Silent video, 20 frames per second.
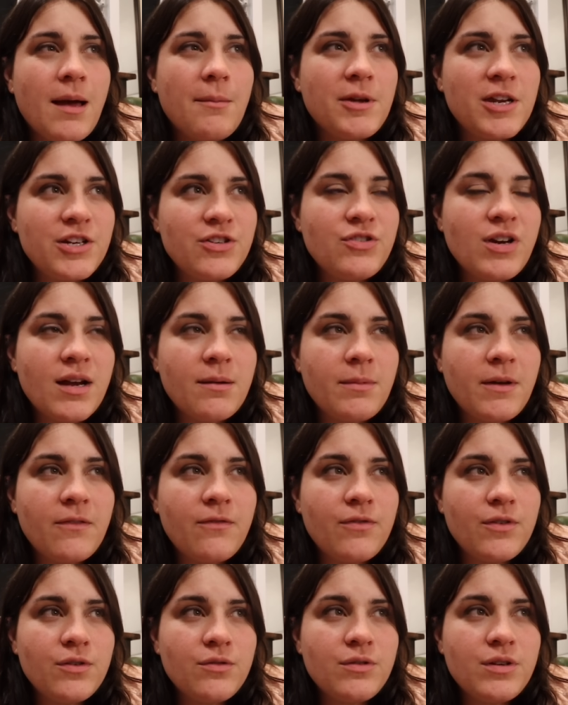I'm going to track my
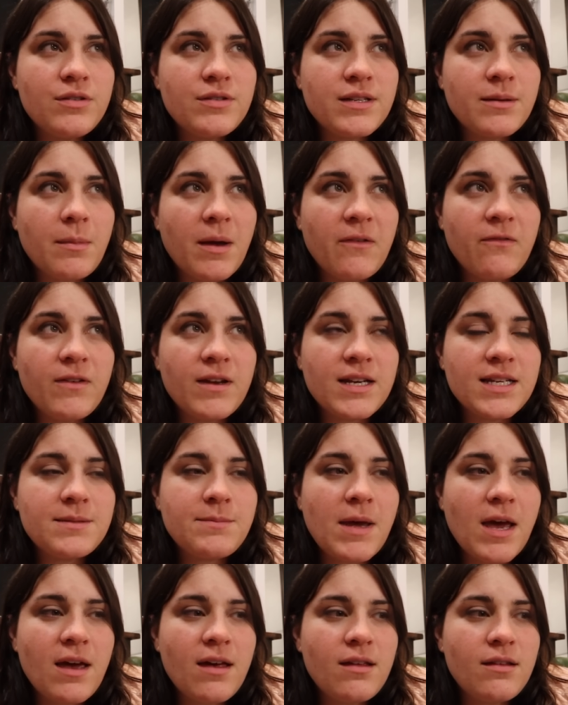food using
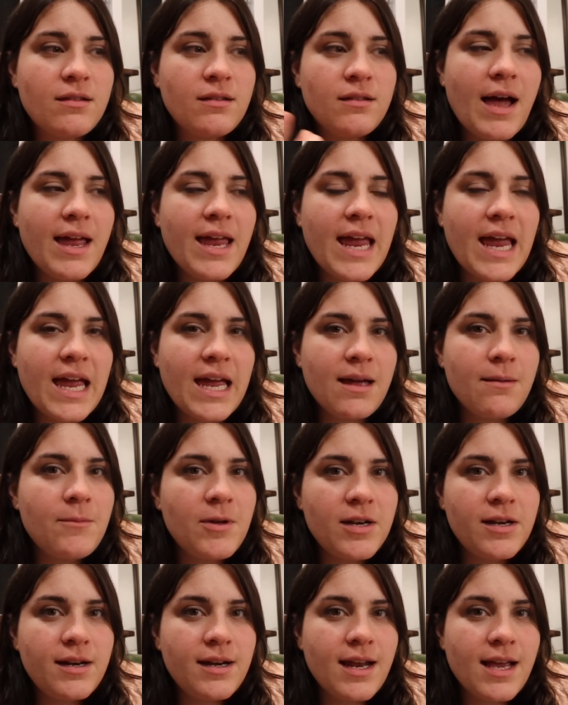MyFitnessPal. I am
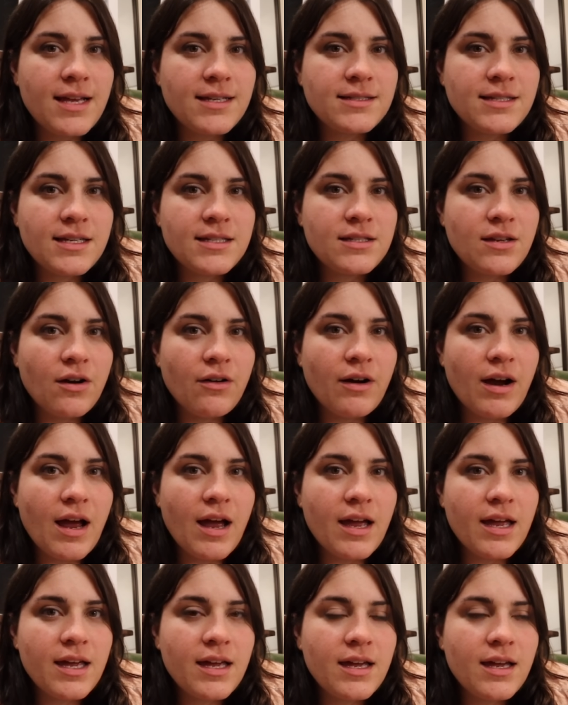on an
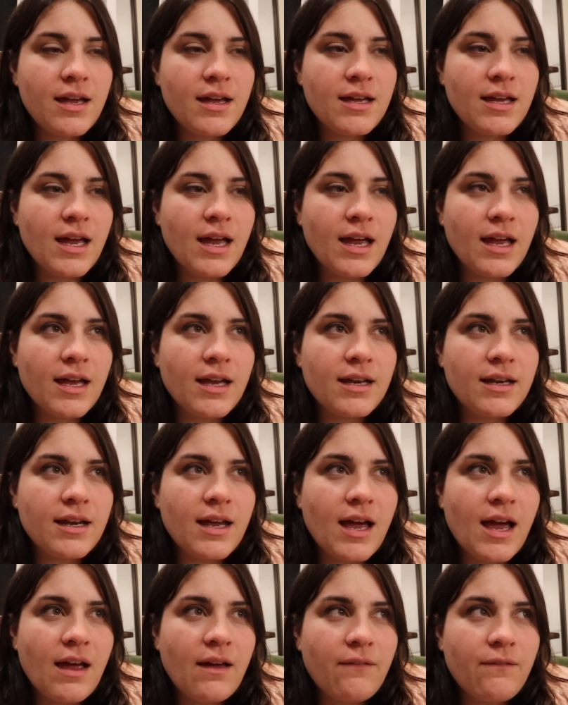SSRI and
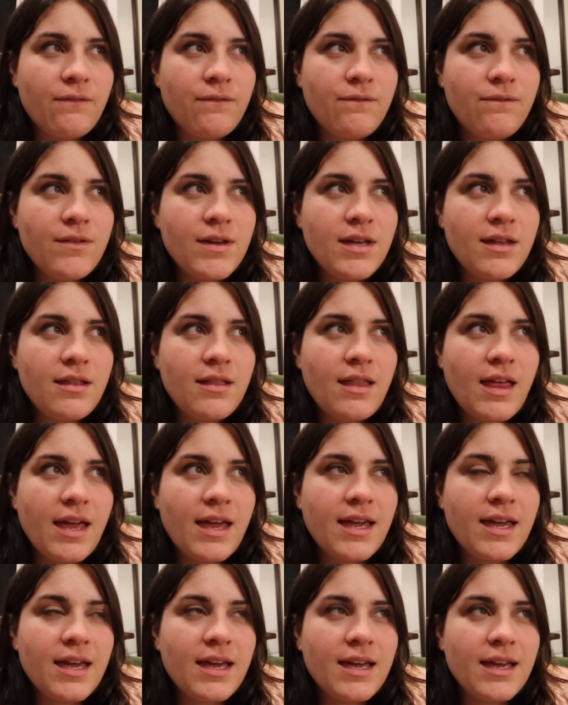I feel
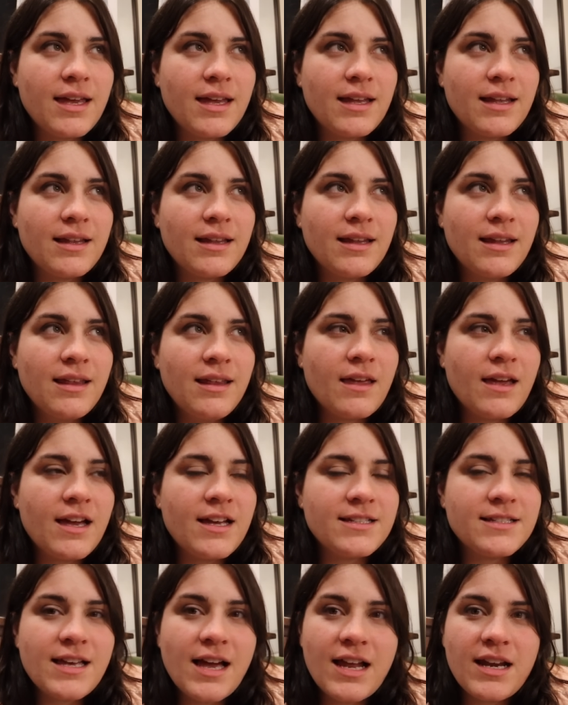like it
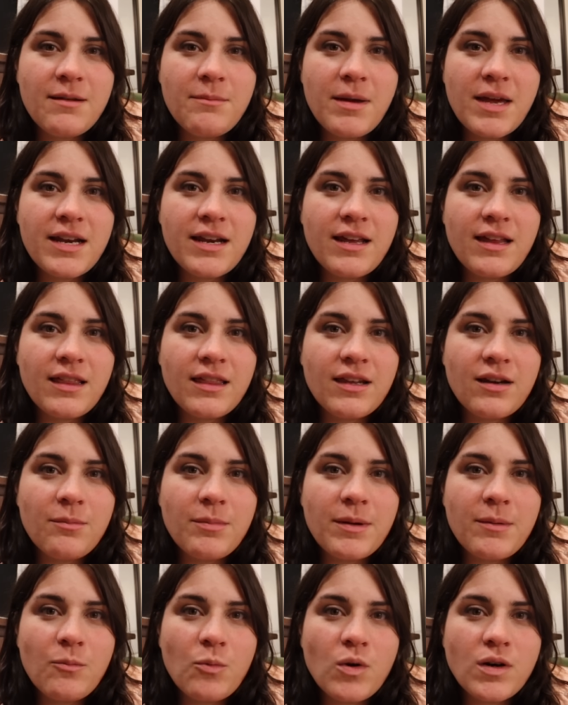has kind of made it a little
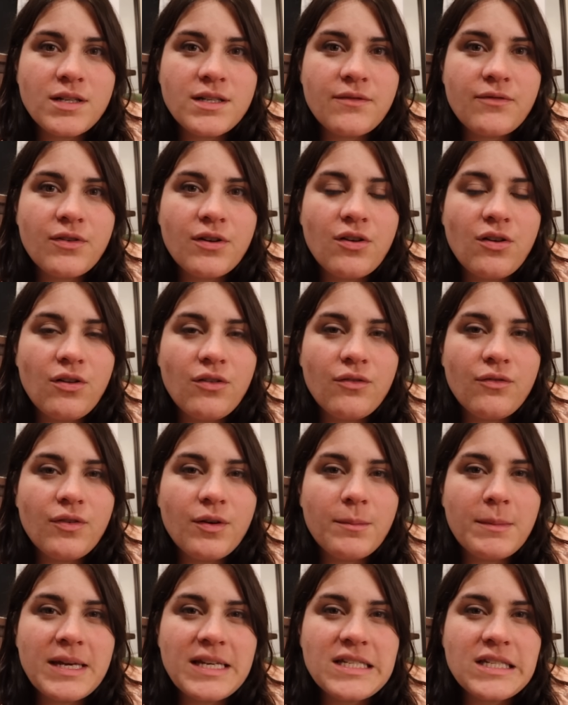bit more difficult
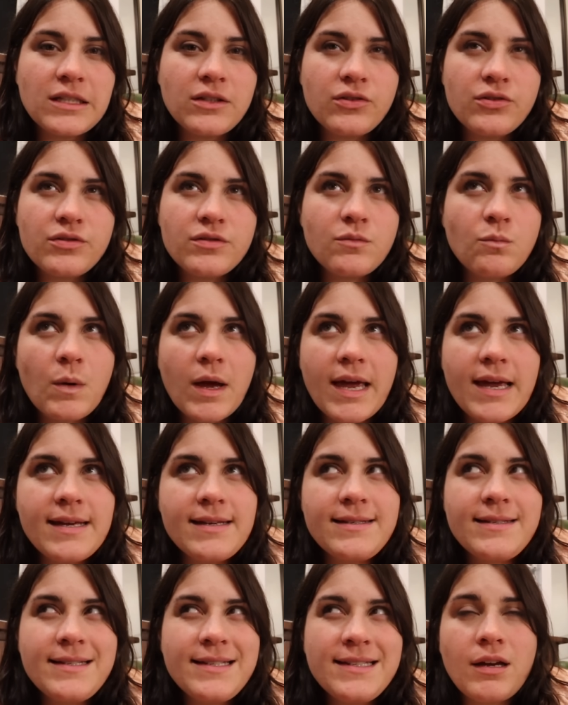for me to lose
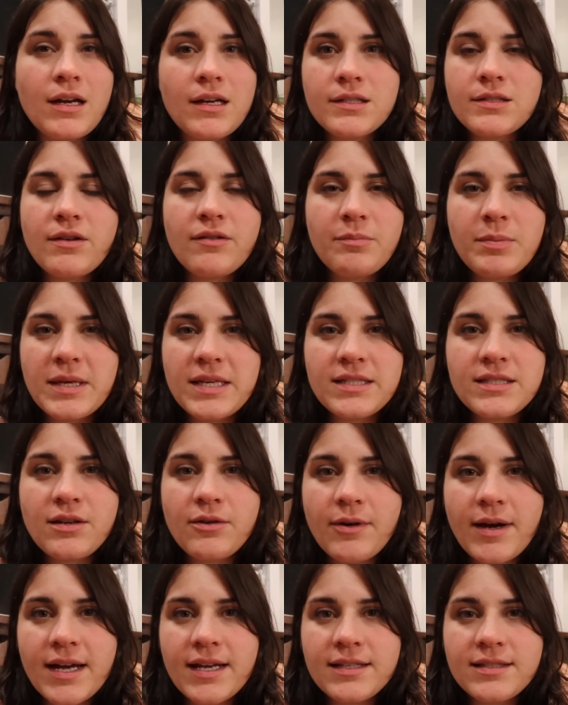weight. I also have
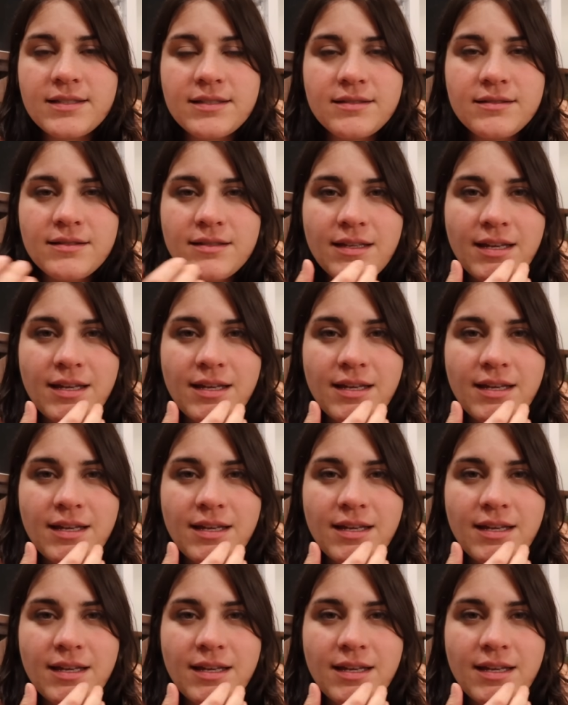PCOS.